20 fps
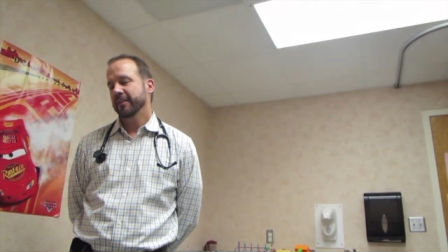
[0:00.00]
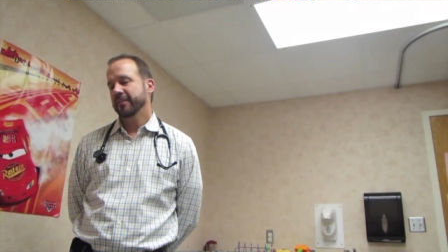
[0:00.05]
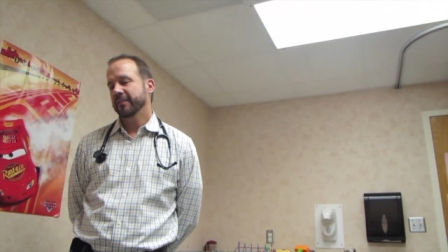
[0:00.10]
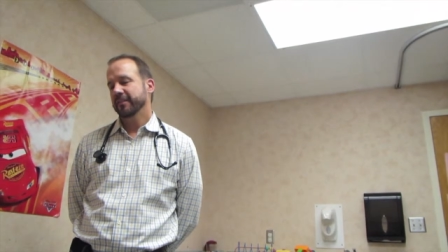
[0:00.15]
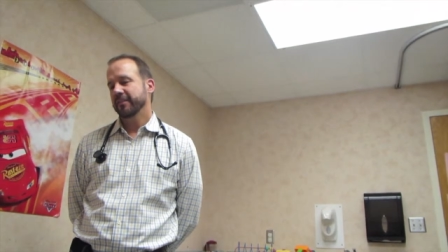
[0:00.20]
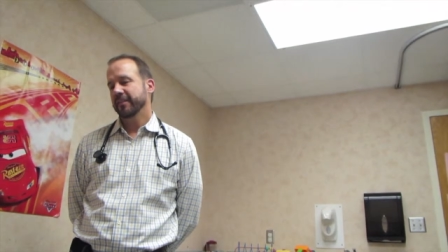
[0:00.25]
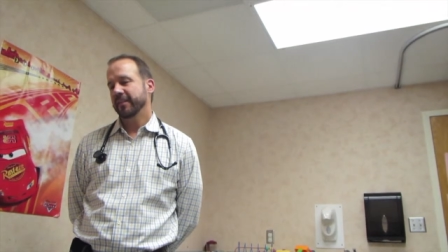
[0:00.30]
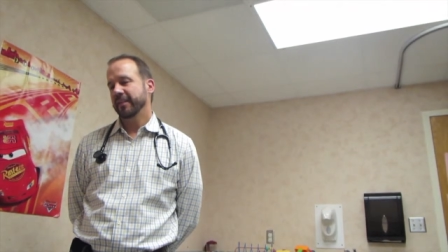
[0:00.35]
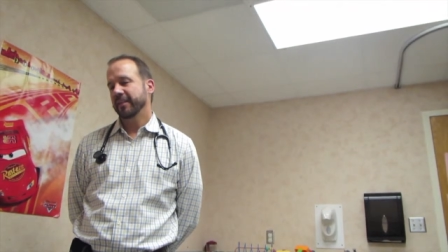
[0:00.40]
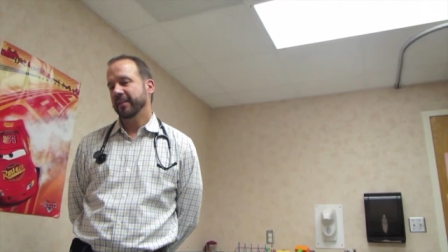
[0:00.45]

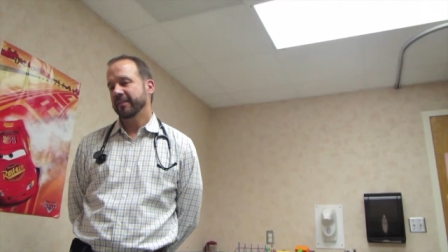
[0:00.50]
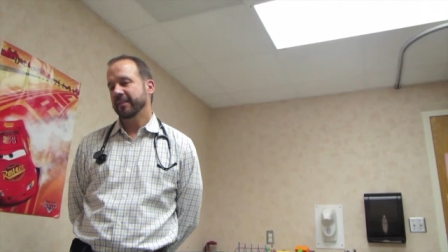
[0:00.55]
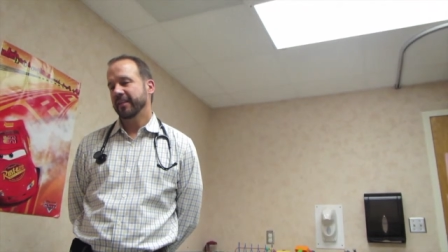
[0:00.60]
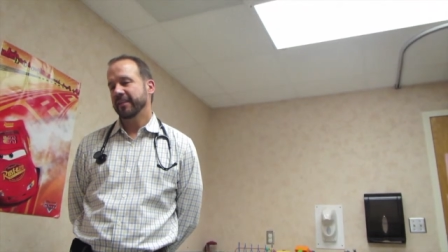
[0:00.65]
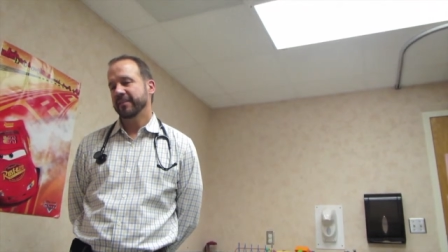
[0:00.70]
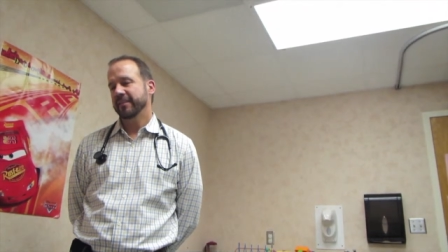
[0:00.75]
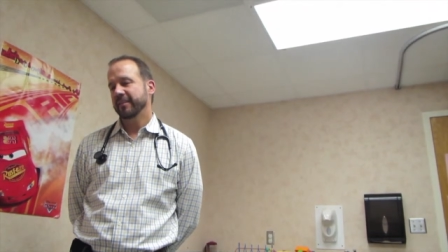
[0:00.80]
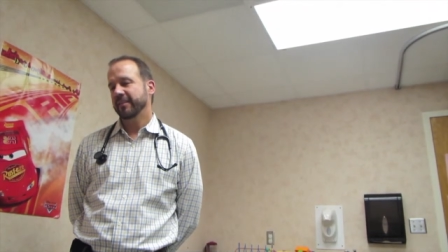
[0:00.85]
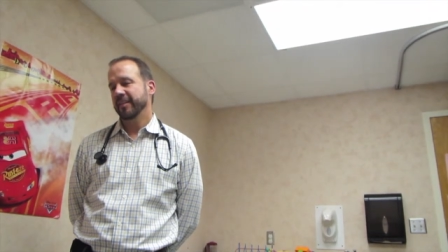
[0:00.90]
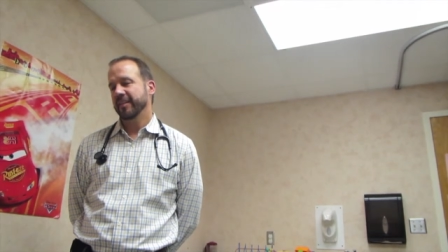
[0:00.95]
Just because
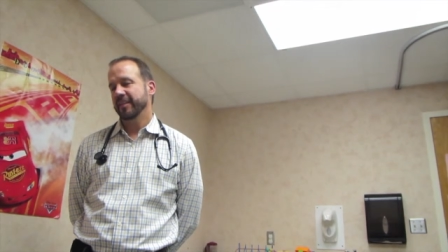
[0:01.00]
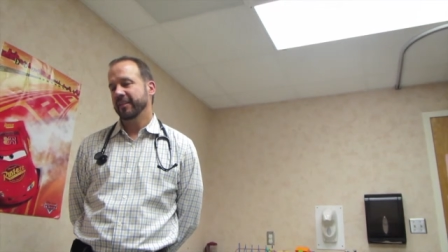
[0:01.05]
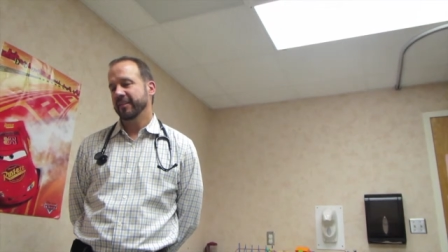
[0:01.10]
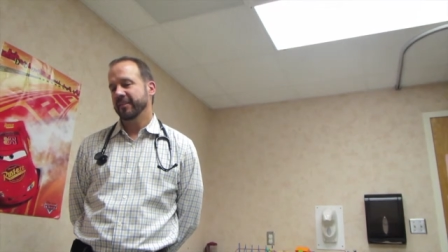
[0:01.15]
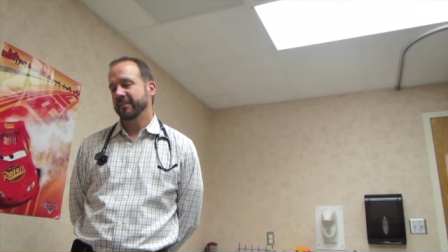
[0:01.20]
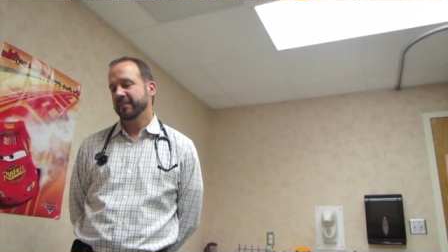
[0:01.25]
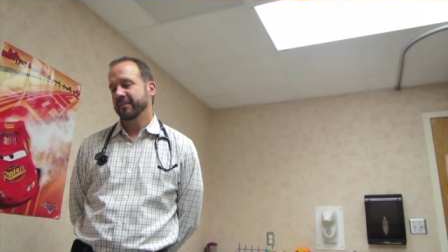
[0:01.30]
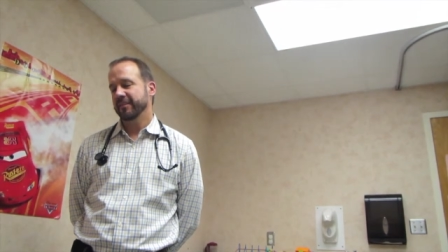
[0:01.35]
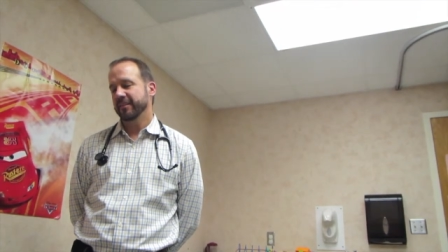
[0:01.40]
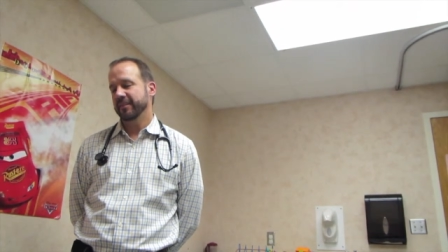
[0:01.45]
I think
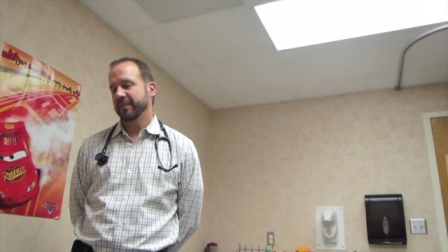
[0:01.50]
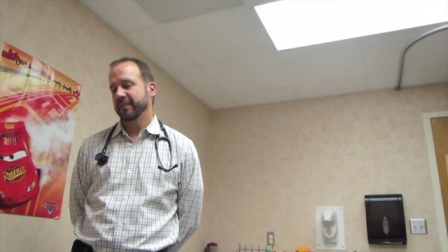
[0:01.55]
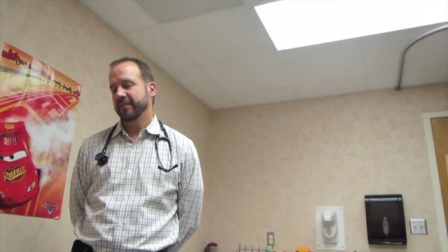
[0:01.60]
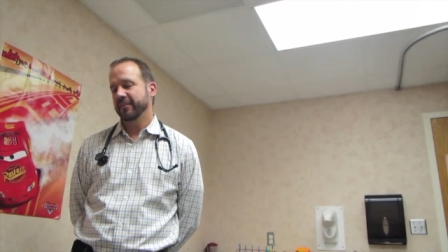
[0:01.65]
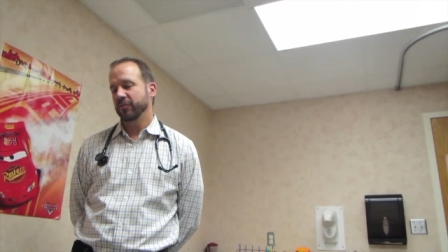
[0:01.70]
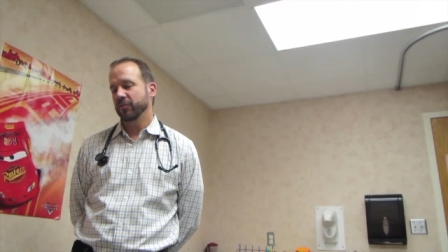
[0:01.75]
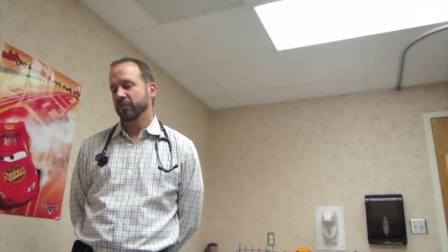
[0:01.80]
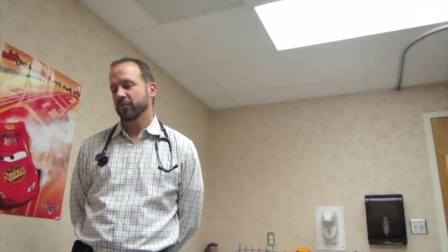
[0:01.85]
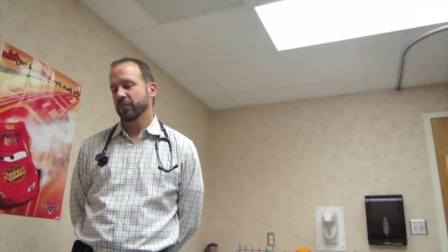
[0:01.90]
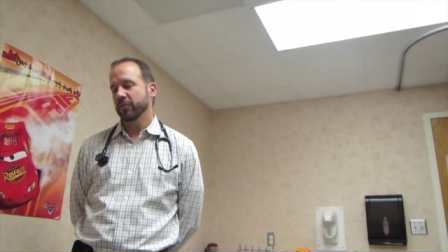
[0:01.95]
it
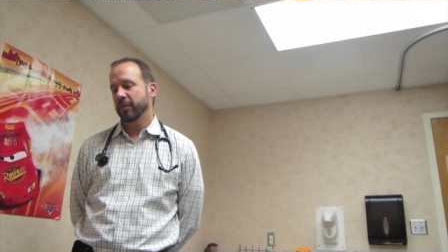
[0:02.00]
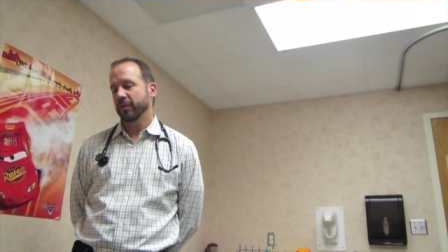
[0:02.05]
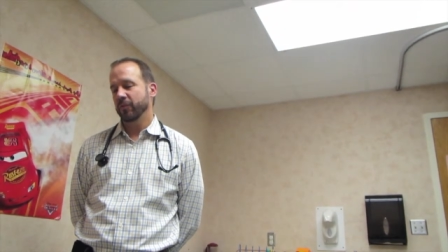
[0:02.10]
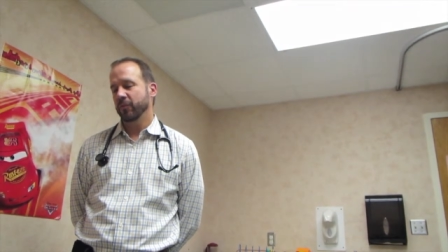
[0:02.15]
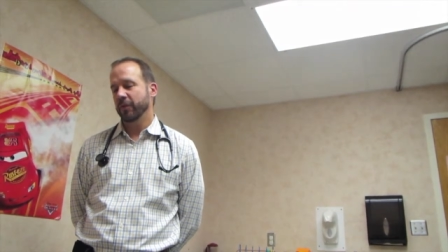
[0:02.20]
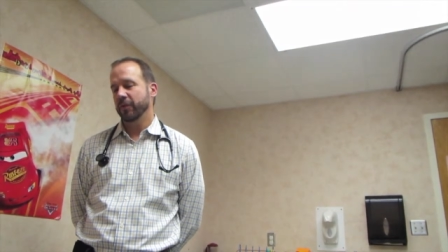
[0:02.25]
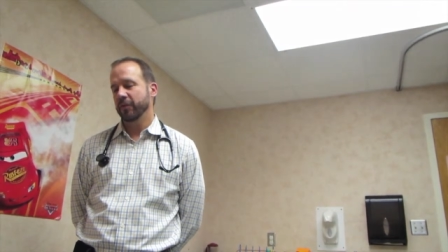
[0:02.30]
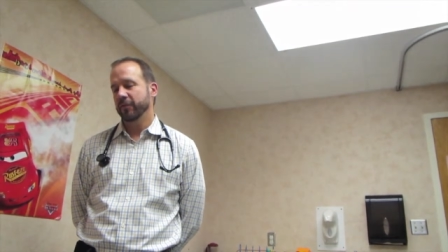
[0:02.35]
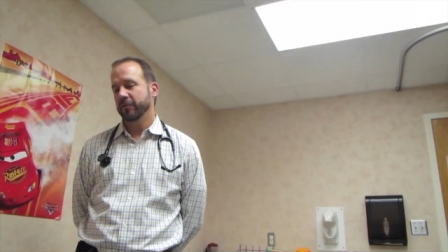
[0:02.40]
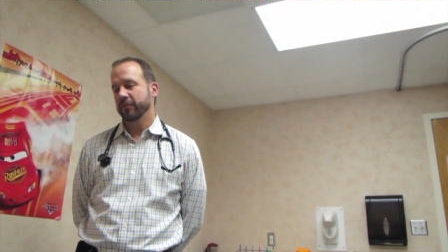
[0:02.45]
can do really
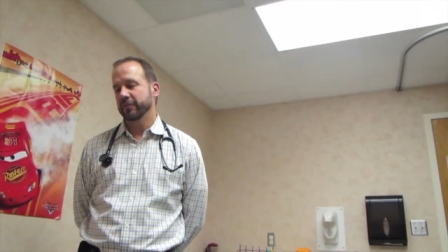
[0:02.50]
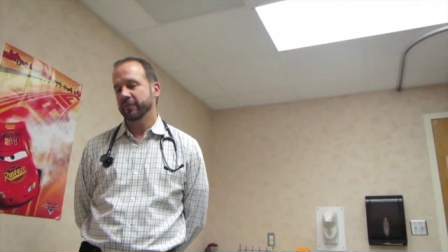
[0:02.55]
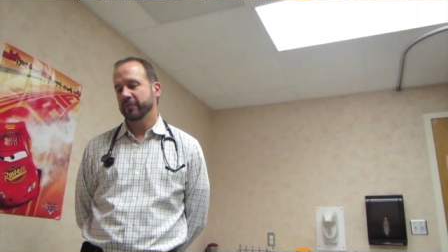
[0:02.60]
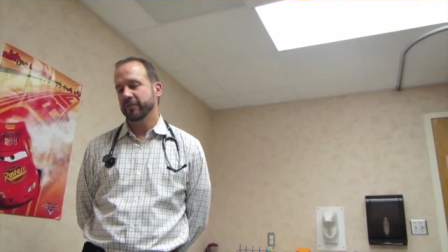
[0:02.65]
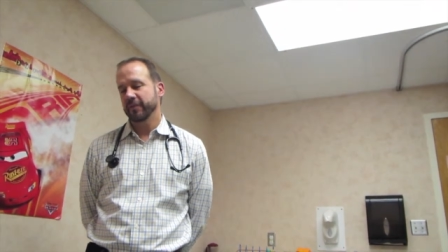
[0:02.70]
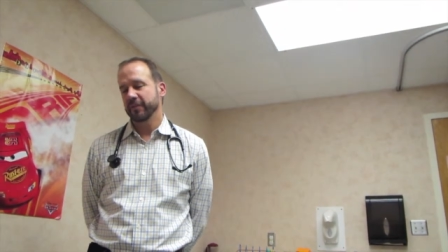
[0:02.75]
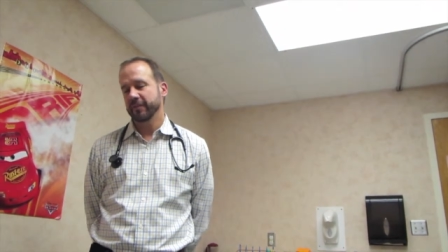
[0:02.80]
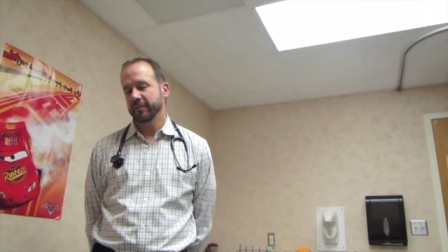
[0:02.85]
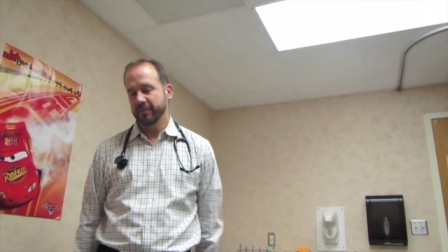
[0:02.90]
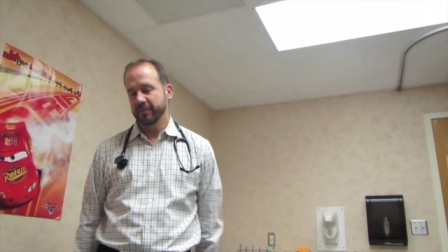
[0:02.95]

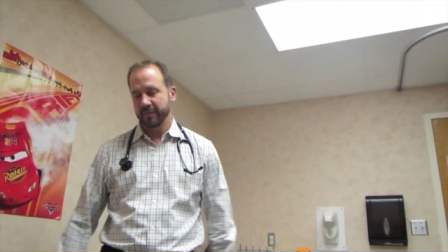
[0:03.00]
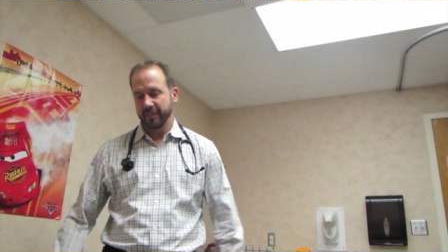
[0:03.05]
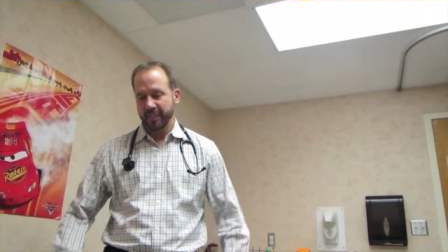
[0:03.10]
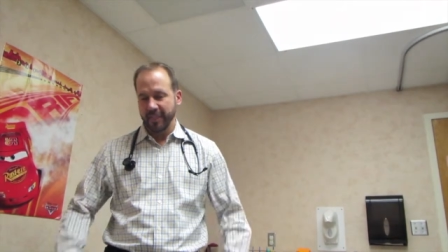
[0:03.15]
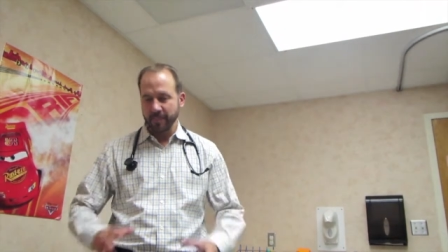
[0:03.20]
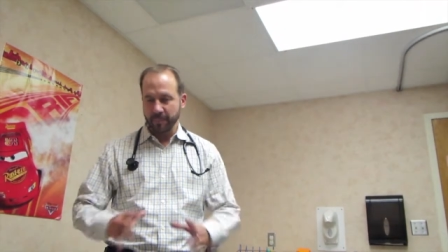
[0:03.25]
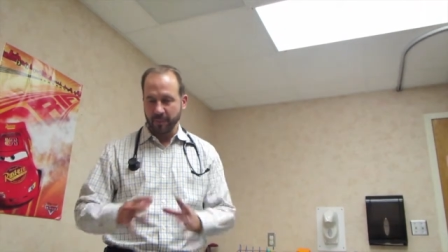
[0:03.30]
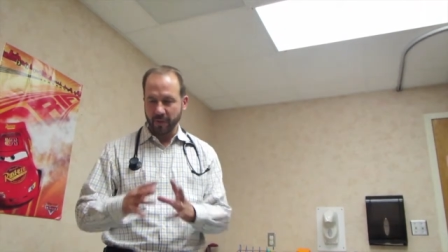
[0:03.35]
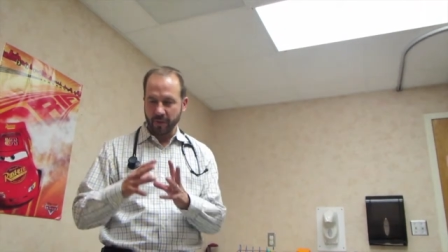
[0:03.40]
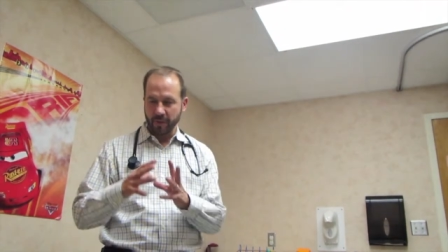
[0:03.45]
wonders, and to
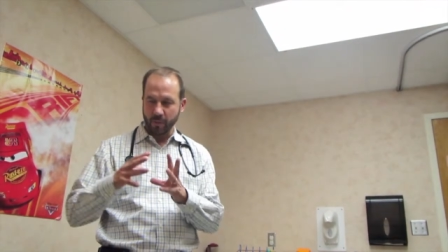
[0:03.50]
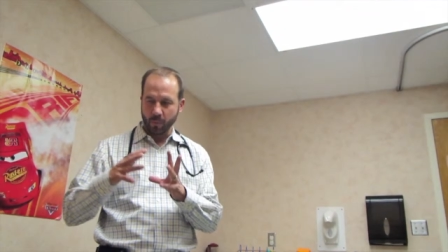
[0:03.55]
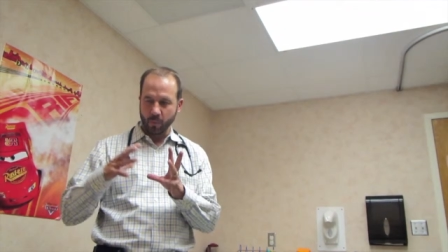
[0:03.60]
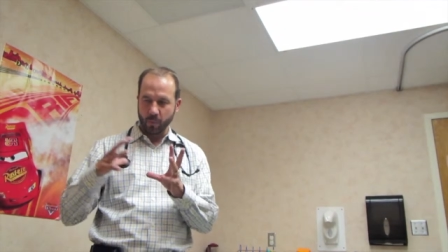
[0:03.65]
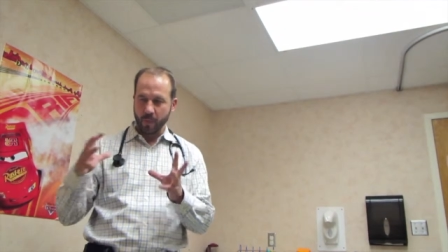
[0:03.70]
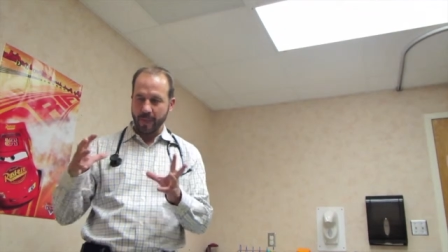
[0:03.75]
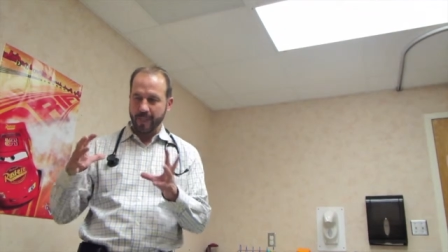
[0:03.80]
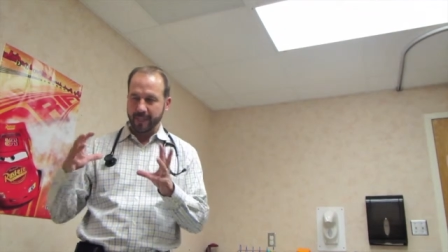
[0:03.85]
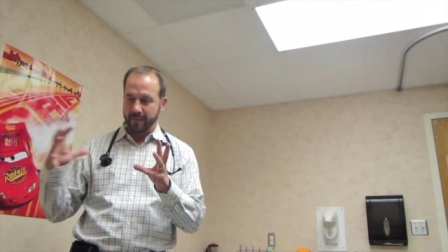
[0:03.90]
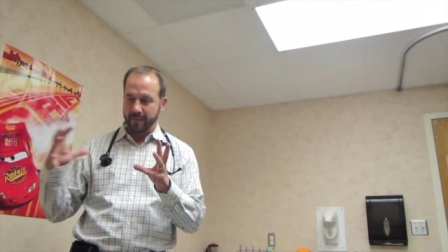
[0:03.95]
keep it on a
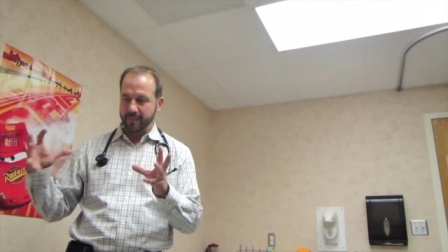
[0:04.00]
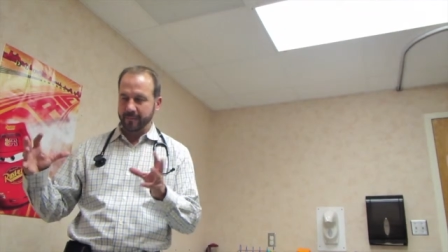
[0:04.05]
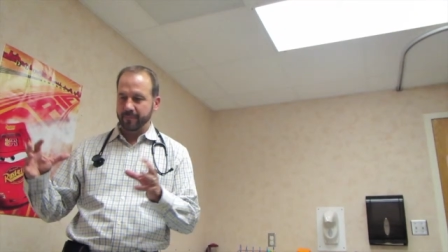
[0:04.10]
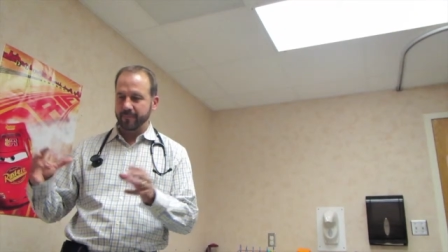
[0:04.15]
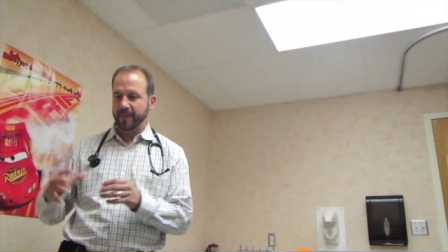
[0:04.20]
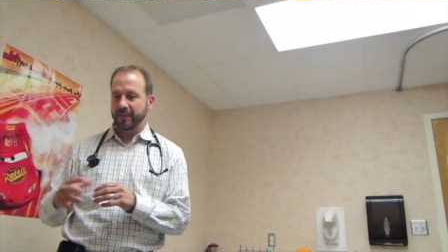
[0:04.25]
weight